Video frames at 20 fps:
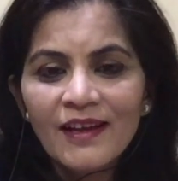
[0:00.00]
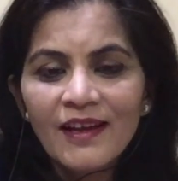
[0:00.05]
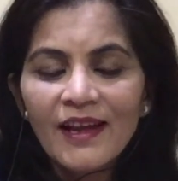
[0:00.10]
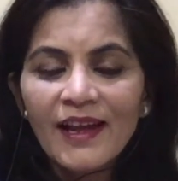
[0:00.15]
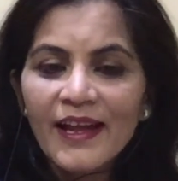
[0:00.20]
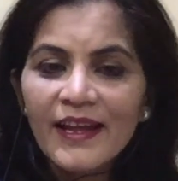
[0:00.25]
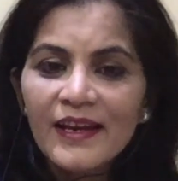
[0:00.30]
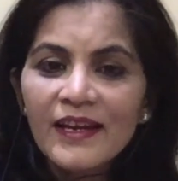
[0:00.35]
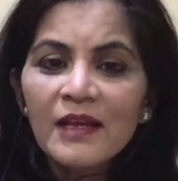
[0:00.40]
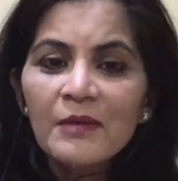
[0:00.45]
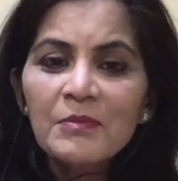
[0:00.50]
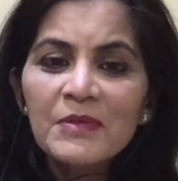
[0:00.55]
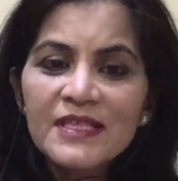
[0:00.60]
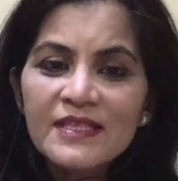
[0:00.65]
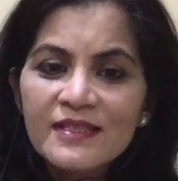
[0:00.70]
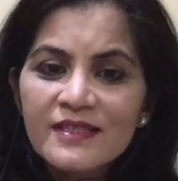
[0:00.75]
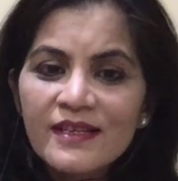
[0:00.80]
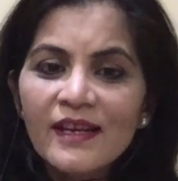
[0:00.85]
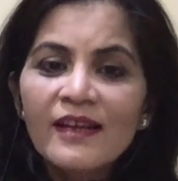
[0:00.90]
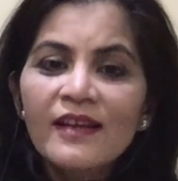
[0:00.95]
Any
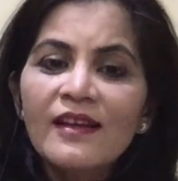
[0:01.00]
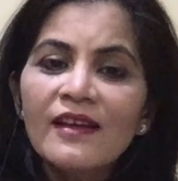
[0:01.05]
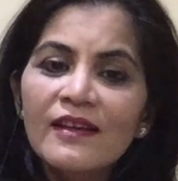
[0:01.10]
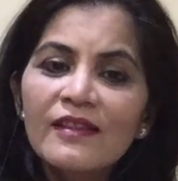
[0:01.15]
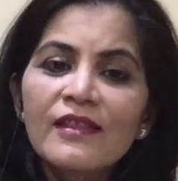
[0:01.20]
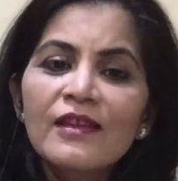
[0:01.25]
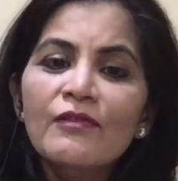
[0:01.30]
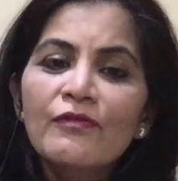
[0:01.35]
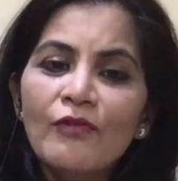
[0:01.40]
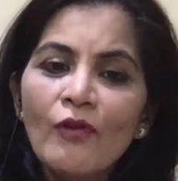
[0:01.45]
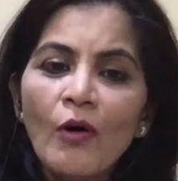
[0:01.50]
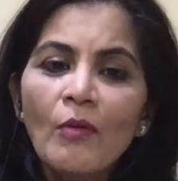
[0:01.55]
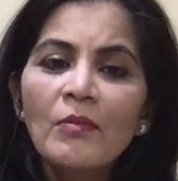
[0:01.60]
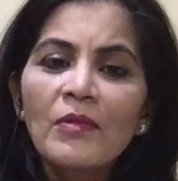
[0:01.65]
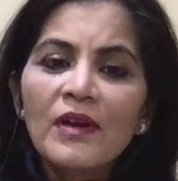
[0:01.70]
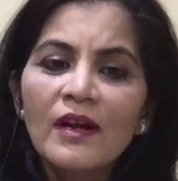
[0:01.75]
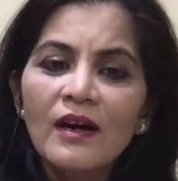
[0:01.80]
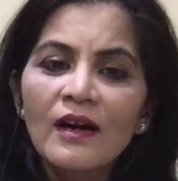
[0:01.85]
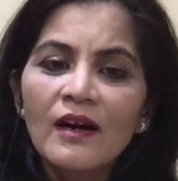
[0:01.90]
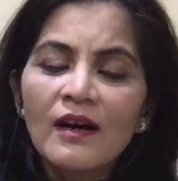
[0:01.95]
mistake in the
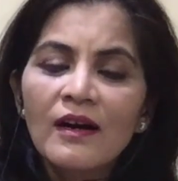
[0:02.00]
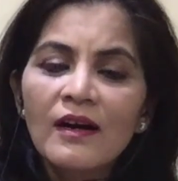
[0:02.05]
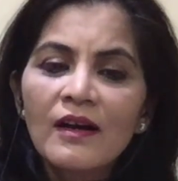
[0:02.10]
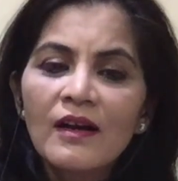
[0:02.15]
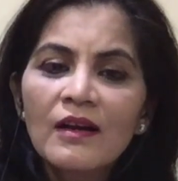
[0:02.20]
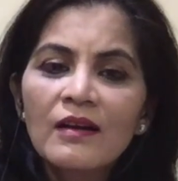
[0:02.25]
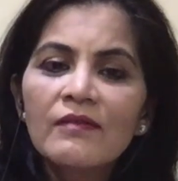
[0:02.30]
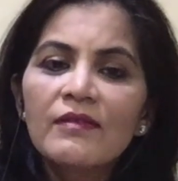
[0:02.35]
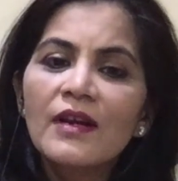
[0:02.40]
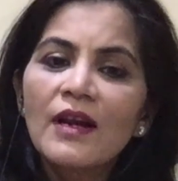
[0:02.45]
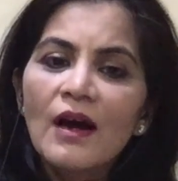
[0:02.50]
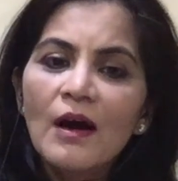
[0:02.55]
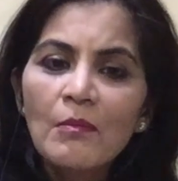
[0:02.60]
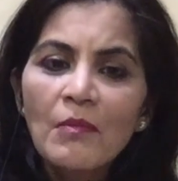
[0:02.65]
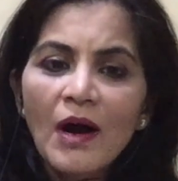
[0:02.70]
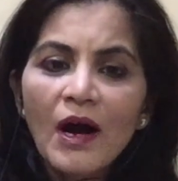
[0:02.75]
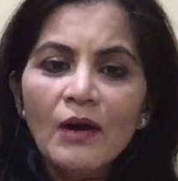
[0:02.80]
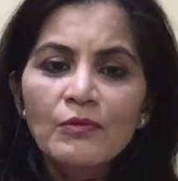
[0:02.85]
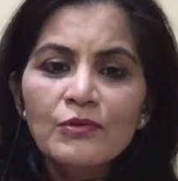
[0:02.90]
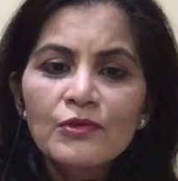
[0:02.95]
formula will
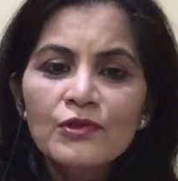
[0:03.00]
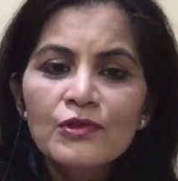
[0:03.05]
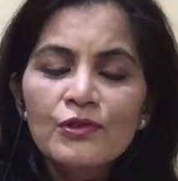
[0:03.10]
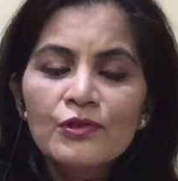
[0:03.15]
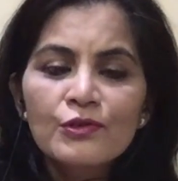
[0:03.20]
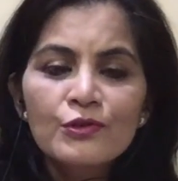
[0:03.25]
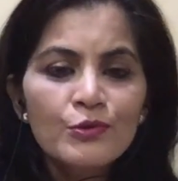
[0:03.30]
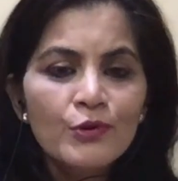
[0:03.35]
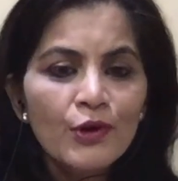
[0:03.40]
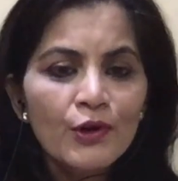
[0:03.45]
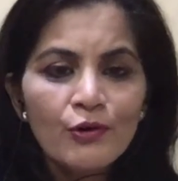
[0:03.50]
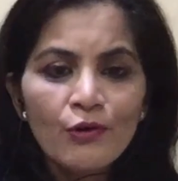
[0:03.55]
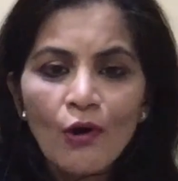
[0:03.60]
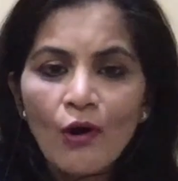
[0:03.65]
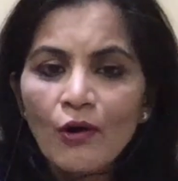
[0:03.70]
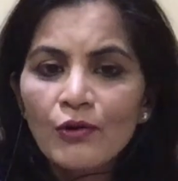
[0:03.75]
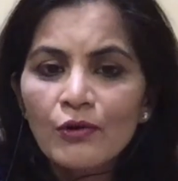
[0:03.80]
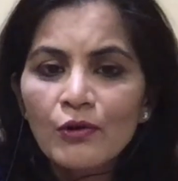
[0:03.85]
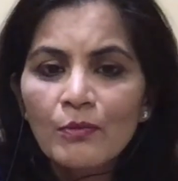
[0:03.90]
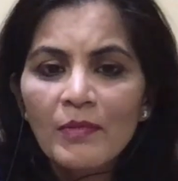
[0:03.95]
amount to a
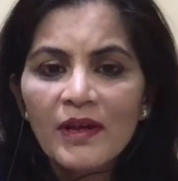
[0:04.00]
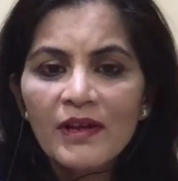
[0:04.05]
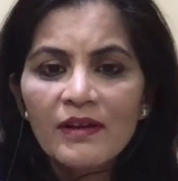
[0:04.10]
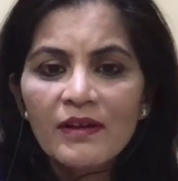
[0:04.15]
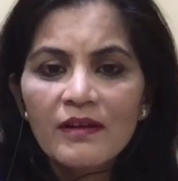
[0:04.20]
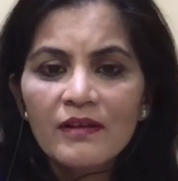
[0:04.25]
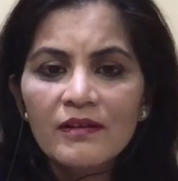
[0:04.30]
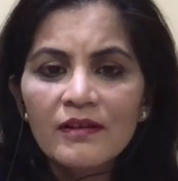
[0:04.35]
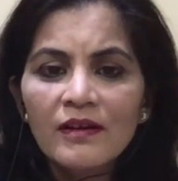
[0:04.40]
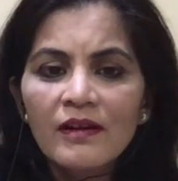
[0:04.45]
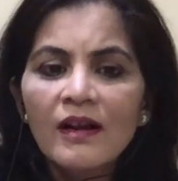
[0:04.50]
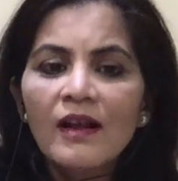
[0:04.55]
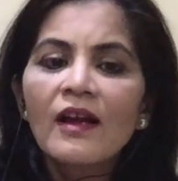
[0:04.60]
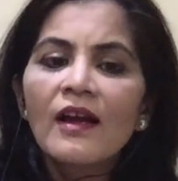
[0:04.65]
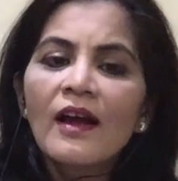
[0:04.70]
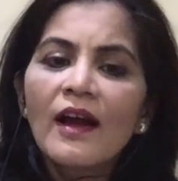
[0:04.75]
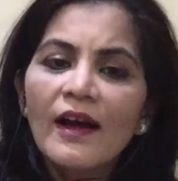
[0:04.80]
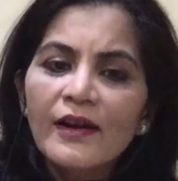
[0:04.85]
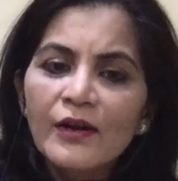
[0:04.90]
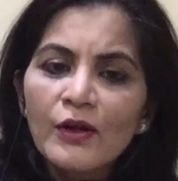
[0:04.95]
wrong numerical
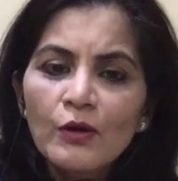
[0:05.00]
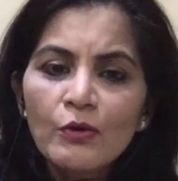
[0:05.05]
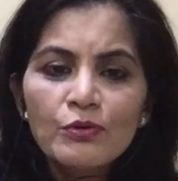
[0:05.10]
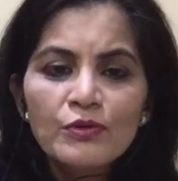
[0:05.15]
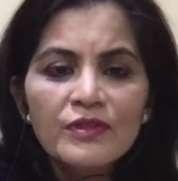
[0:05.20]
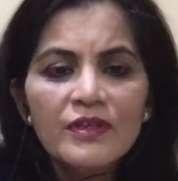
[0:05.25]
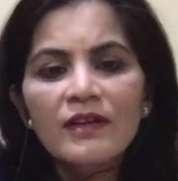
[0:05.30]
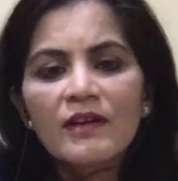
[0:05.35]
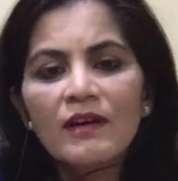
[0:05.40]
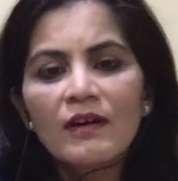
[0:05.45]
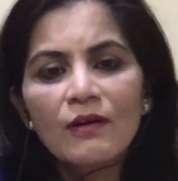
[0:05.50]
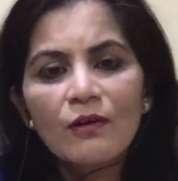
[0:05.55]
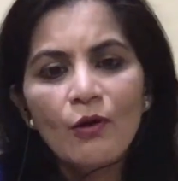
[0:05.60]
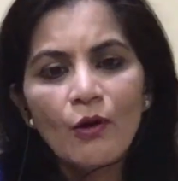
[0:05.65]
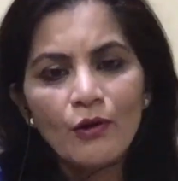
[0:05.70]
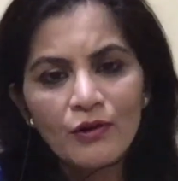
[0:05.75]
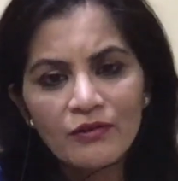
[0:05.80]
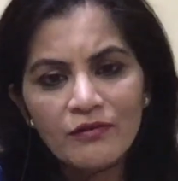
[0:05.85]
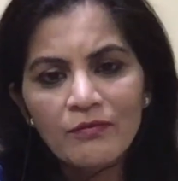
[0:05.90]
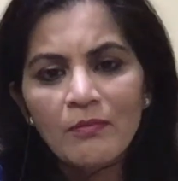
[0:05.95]
and losing a
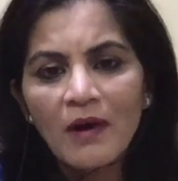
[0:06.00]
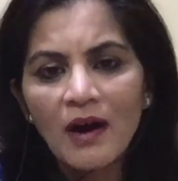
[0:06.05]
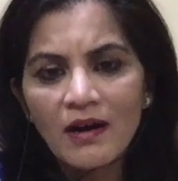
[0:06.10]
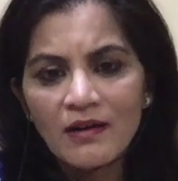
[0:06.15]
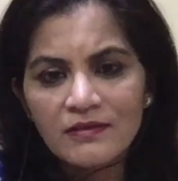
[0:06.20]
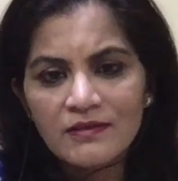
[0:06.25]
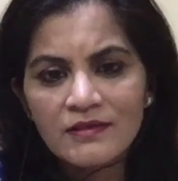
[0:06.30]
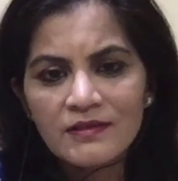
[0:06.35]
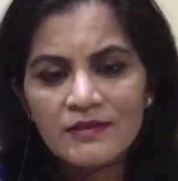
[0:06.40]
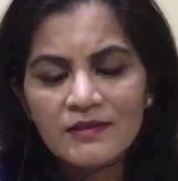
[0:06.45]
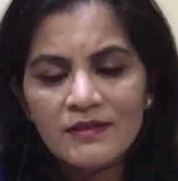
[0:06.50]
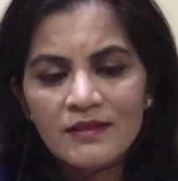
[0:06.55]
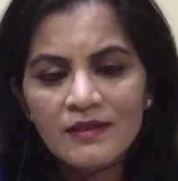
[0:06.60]
lot of marks.